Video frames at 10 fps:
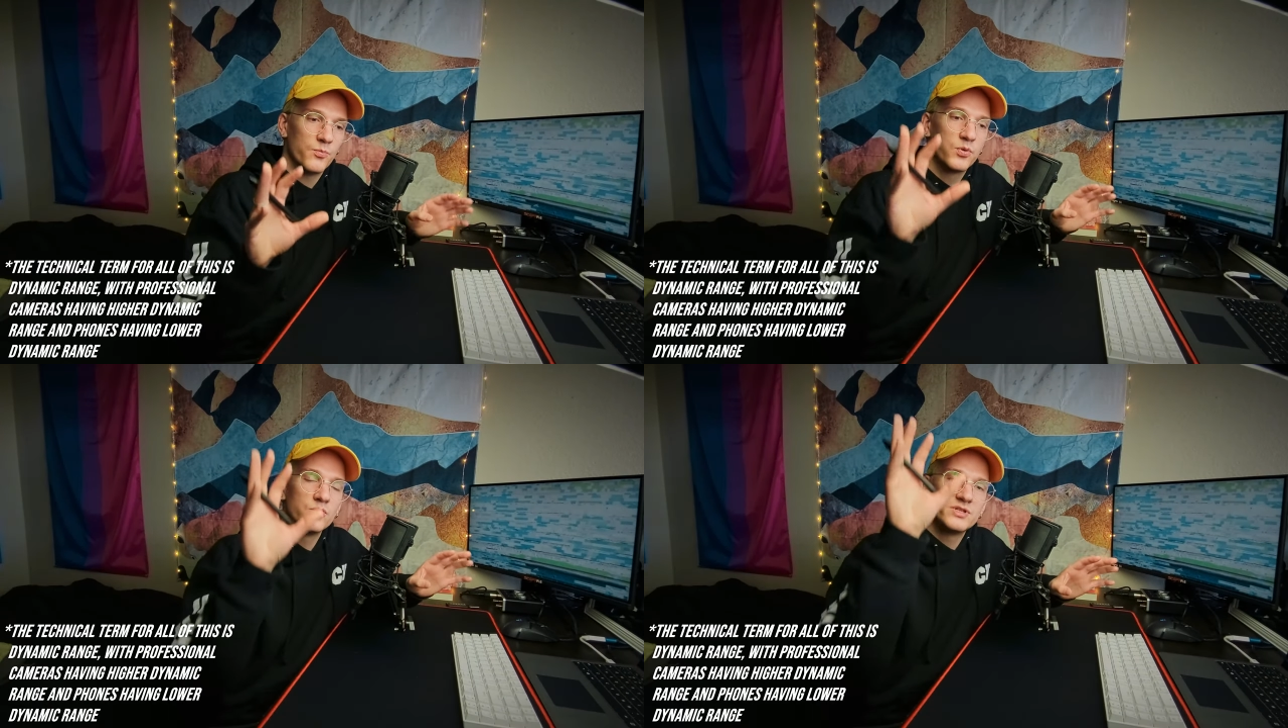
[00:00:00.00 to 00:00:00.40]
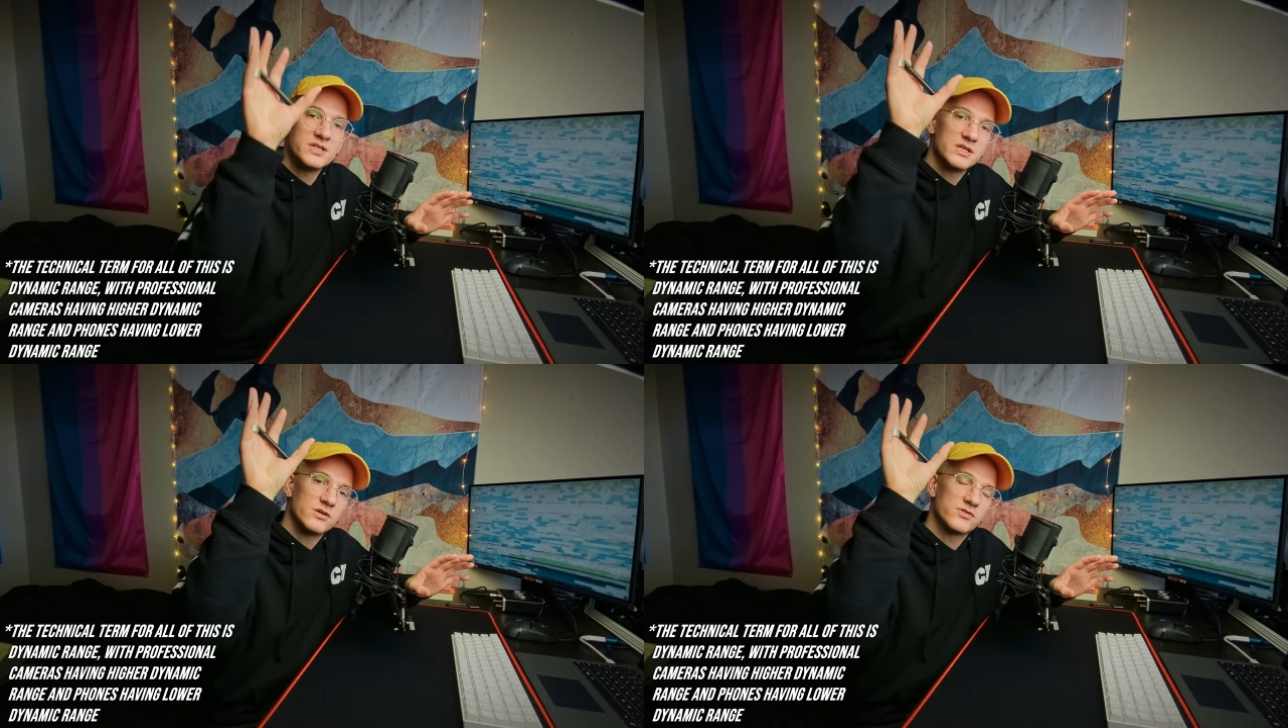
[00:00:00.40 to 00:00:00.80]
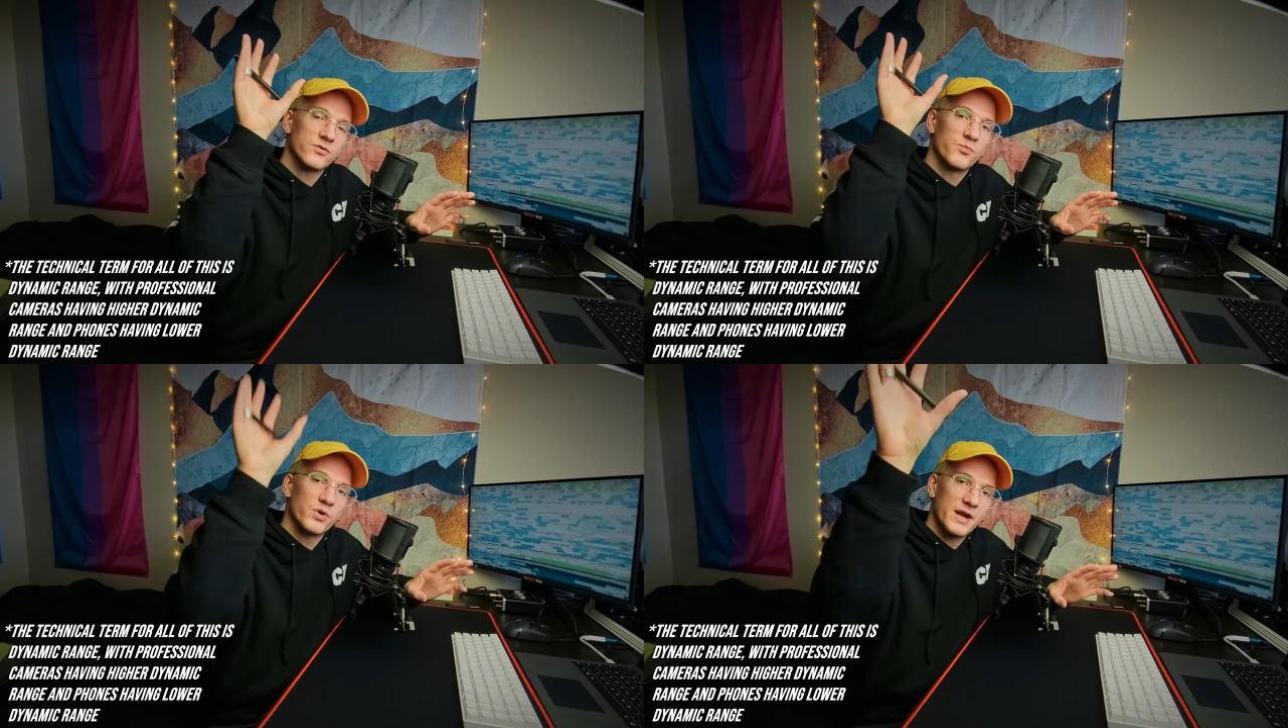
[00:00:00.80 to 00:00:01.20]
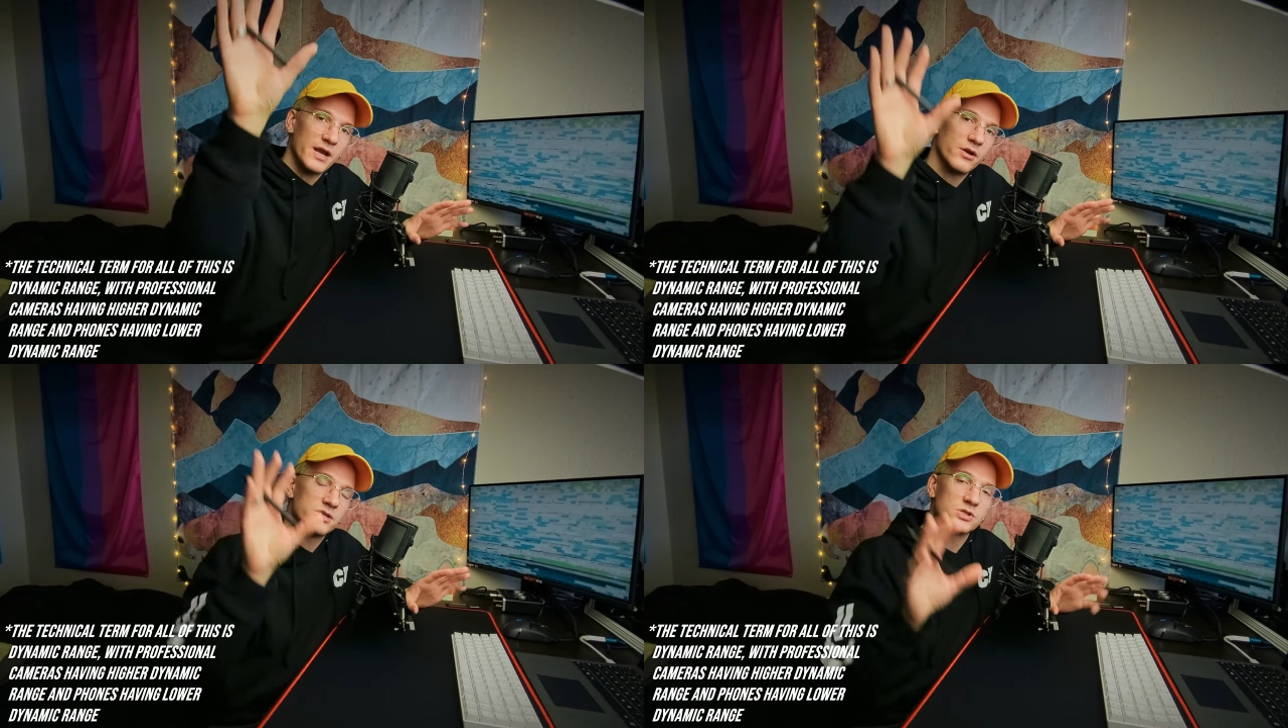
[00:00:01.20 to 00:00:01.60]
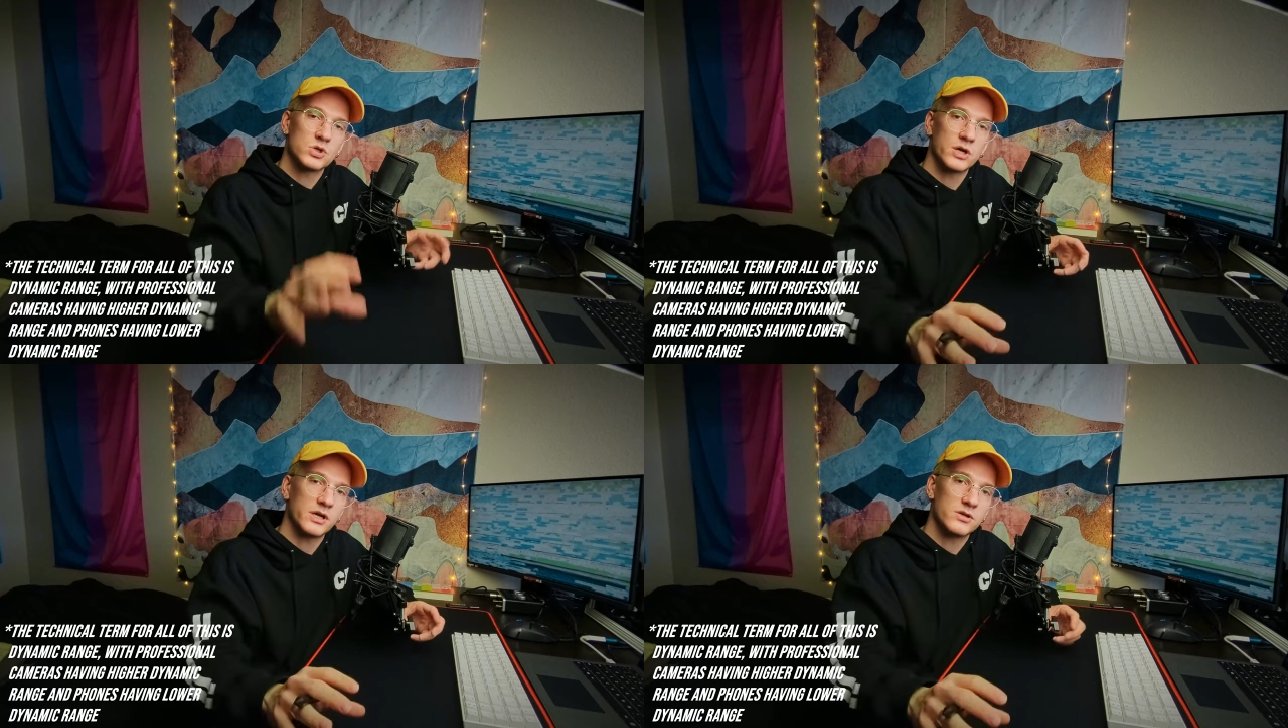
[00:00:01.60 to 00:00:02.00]
pull details from bright areas and
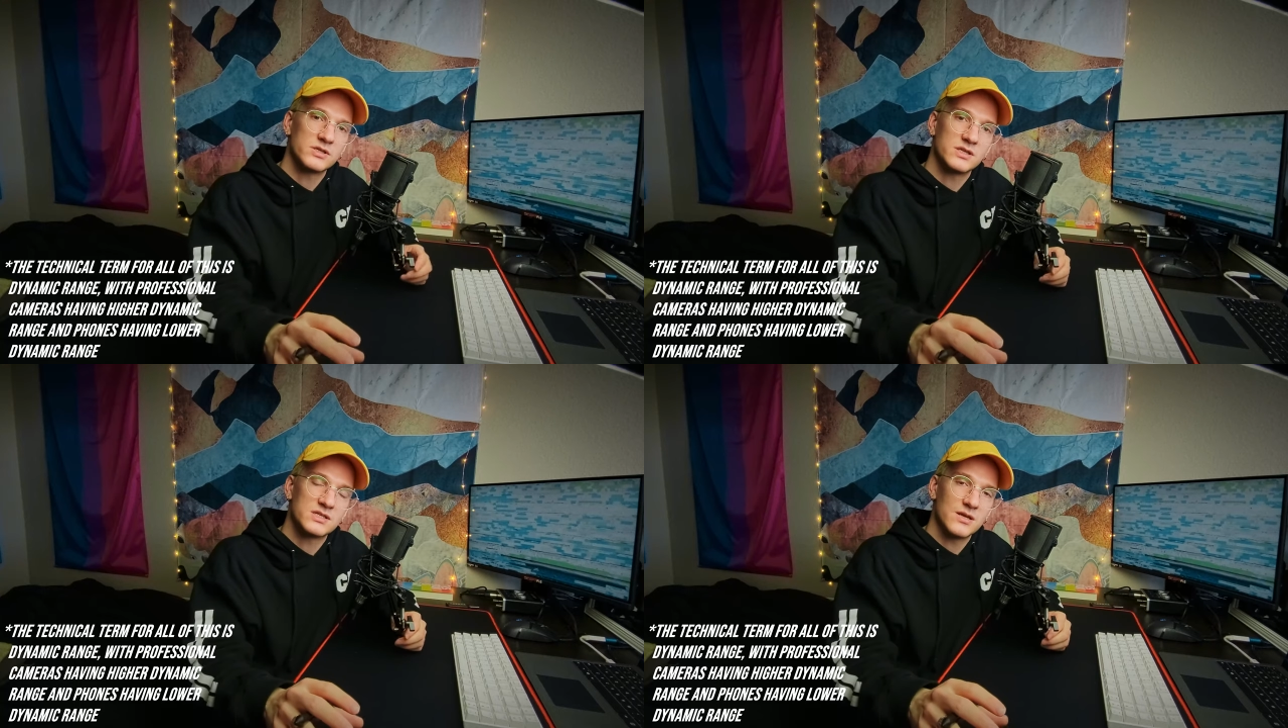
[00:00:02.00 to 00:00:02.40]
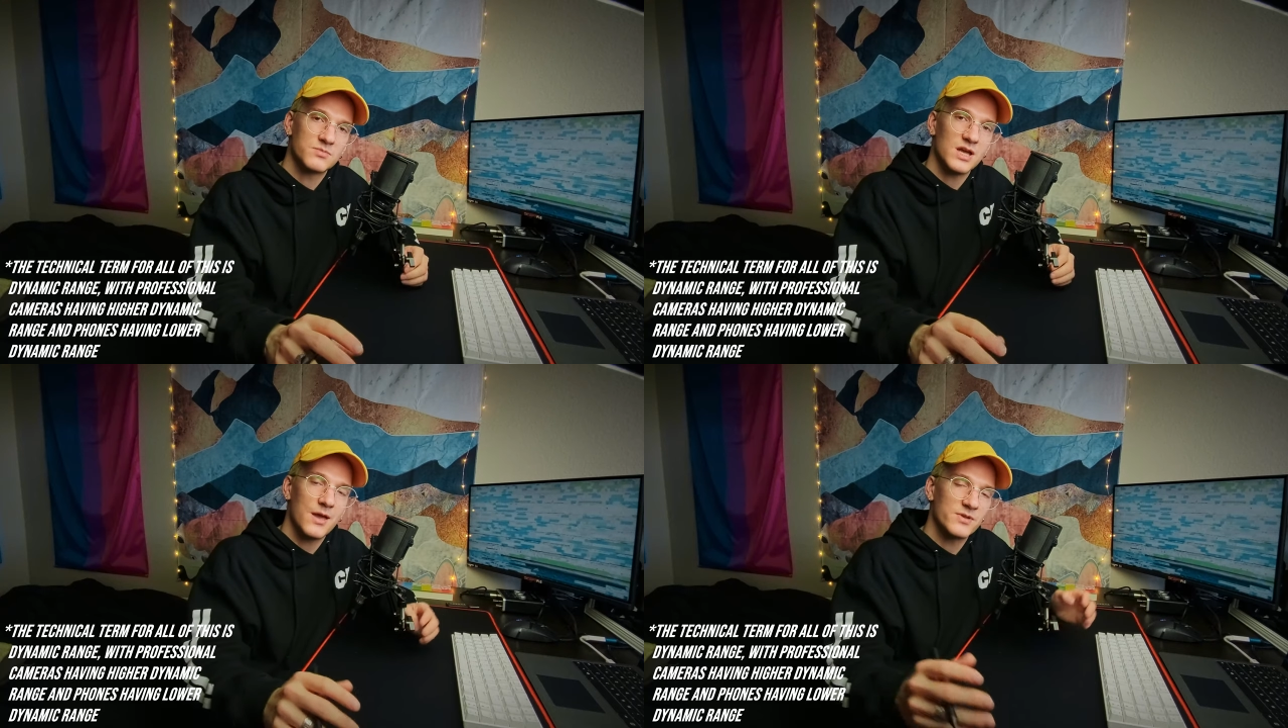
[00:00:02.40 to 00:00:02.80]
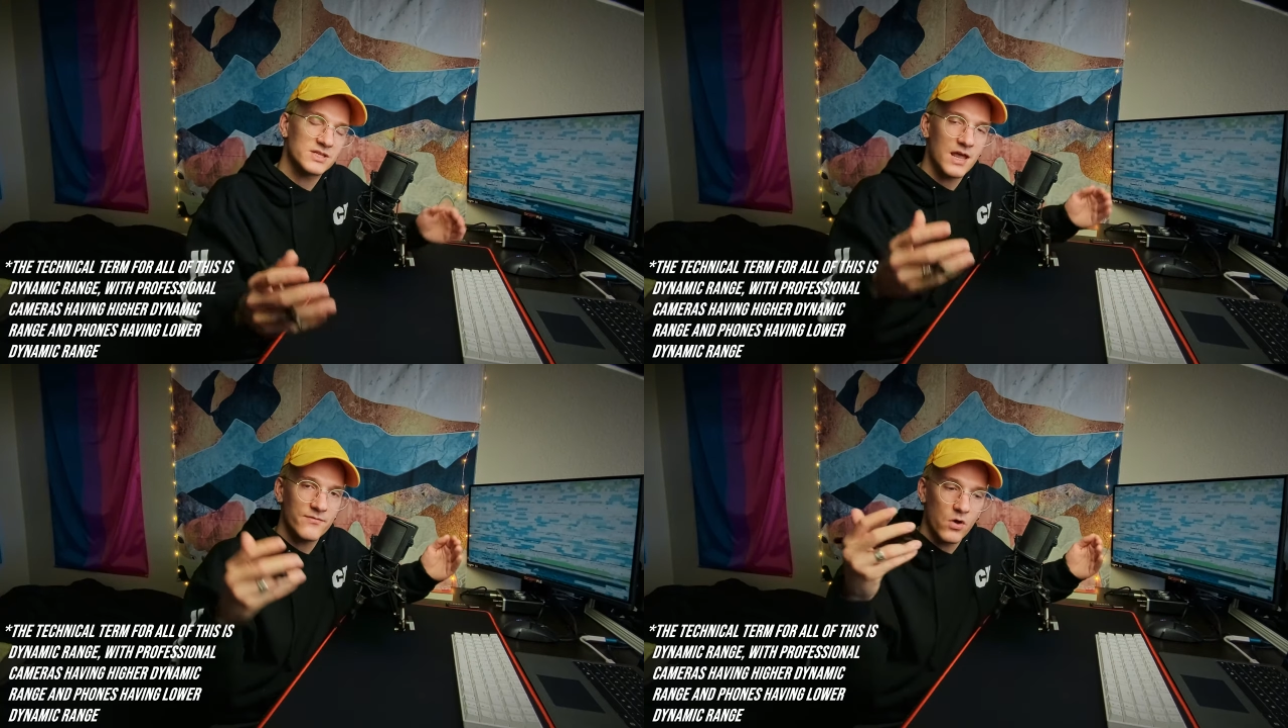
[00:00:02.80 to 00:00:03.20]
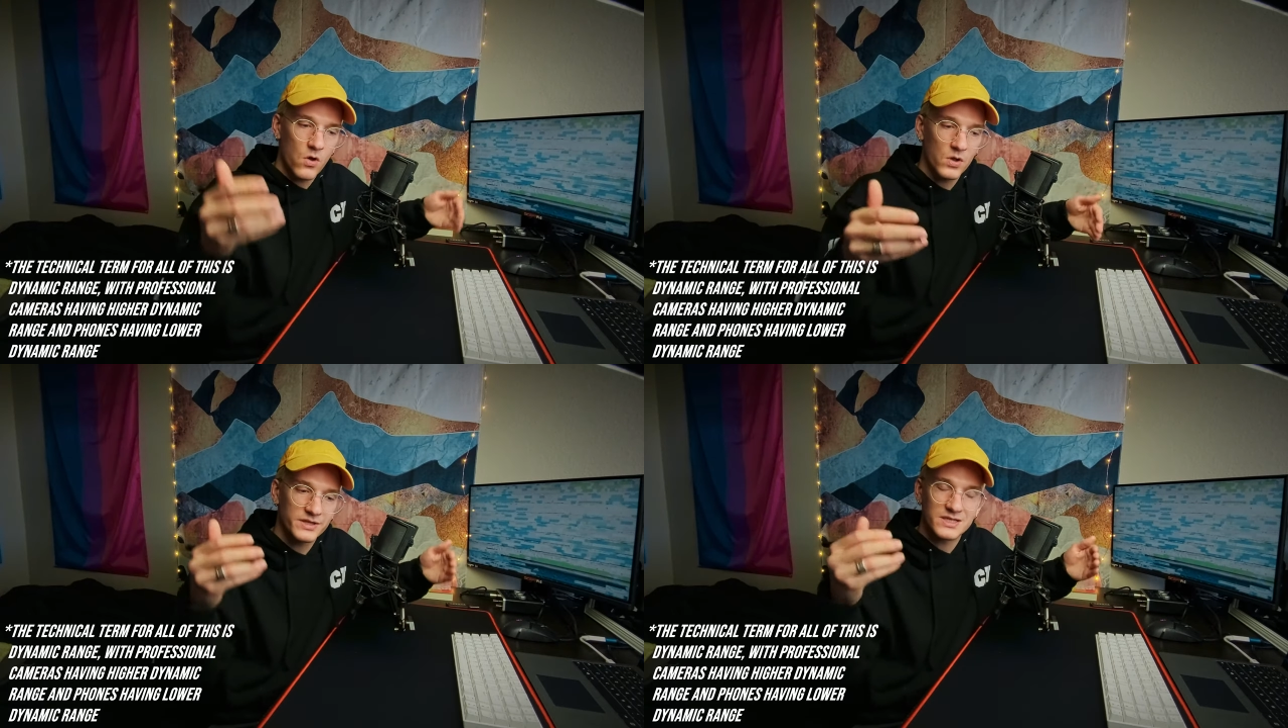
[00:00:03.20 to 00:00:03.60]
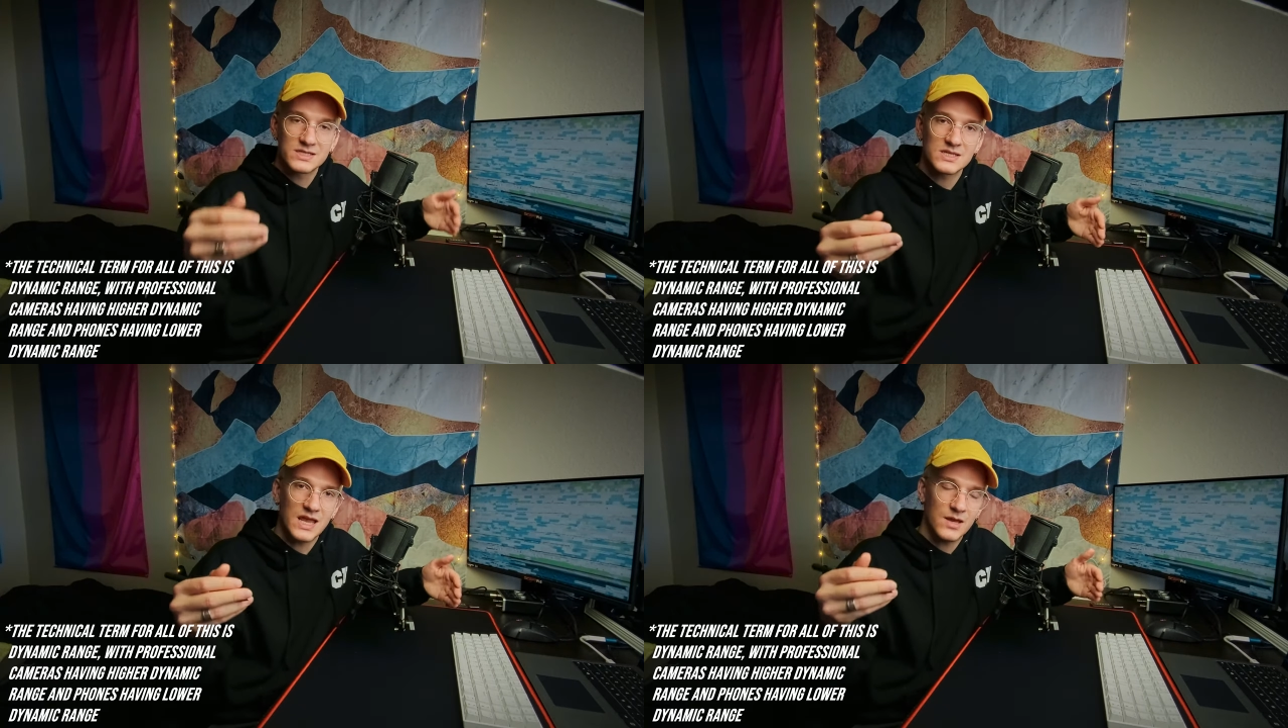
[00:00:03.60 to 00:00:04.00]
dark areas at the same time. It's kind of all at the
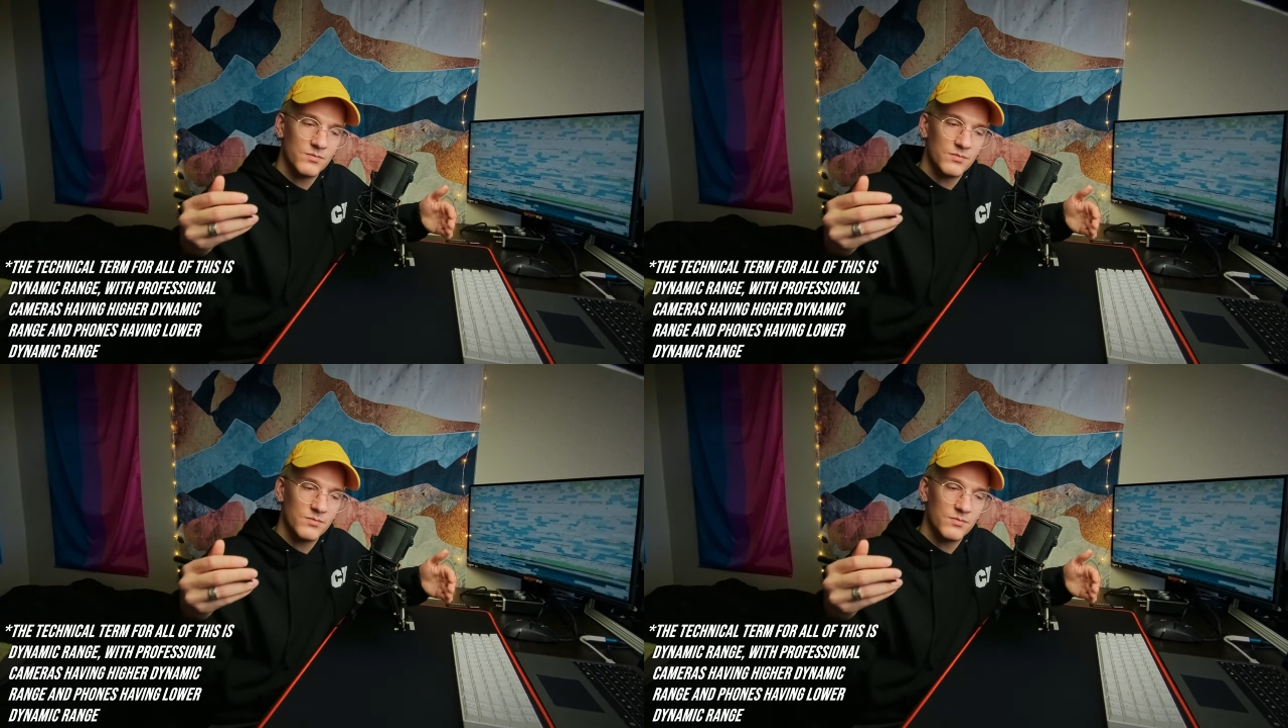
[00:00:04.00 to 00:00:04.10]
same